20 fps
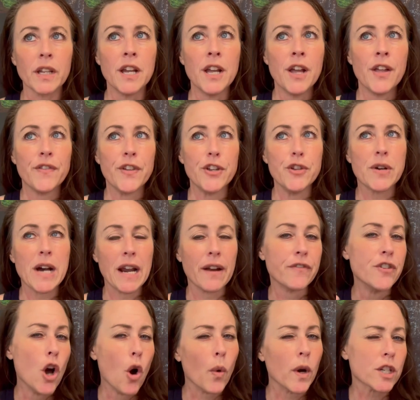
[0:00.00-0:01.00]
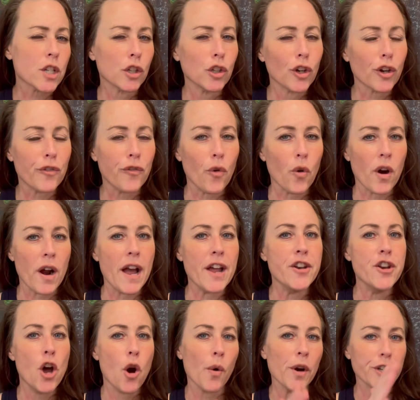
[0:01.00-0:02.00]
that you kind of know what to look for and
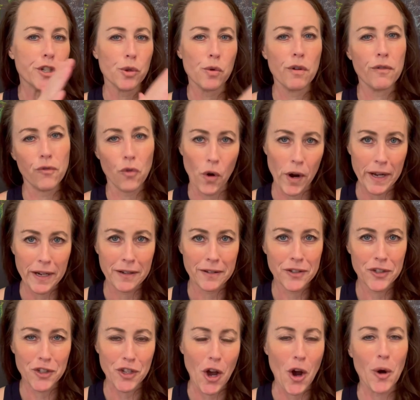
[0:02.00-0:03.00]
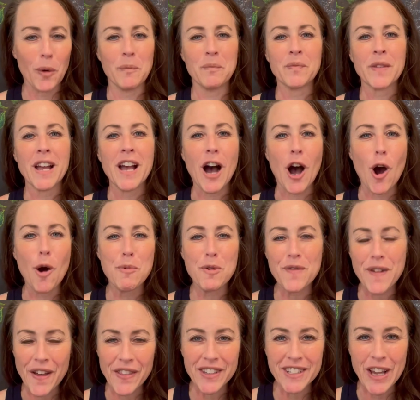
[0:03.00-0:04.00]
know what to avoid. So I hope you
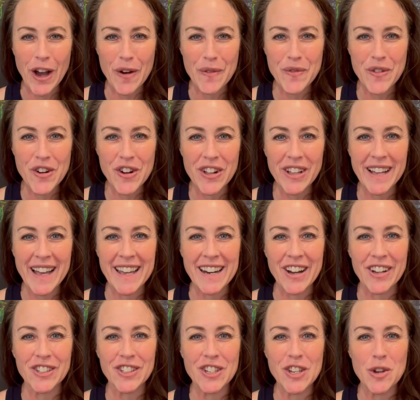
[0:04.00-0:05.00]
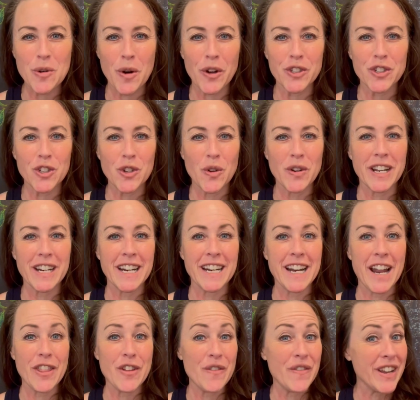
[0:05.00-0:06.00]
found this helpful, and I'll see you all soon in
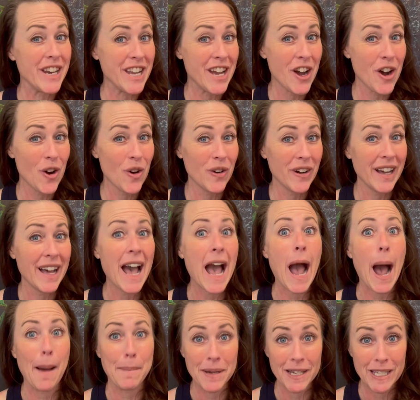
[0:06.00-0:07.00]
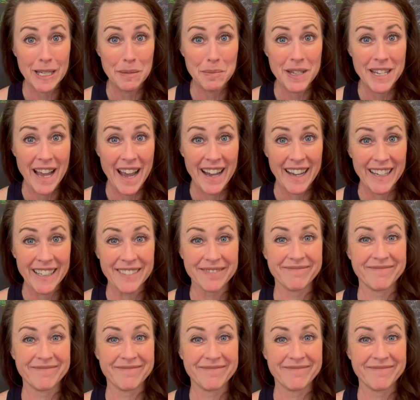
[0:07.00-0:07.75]
another video. Happy TPAing.